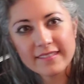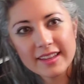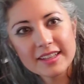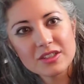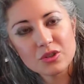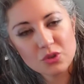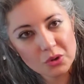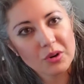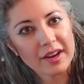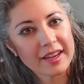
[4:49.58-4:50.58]
it's
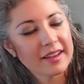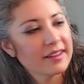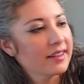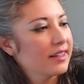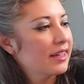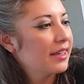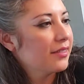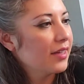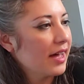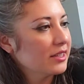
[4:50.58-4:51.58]
joy.
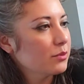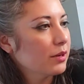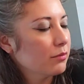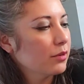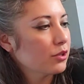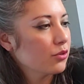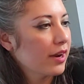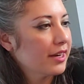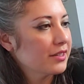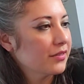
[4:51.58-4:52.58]
That's what we're
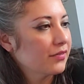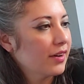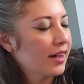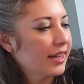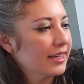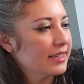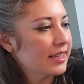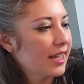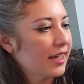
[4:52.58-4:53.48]
trying to find.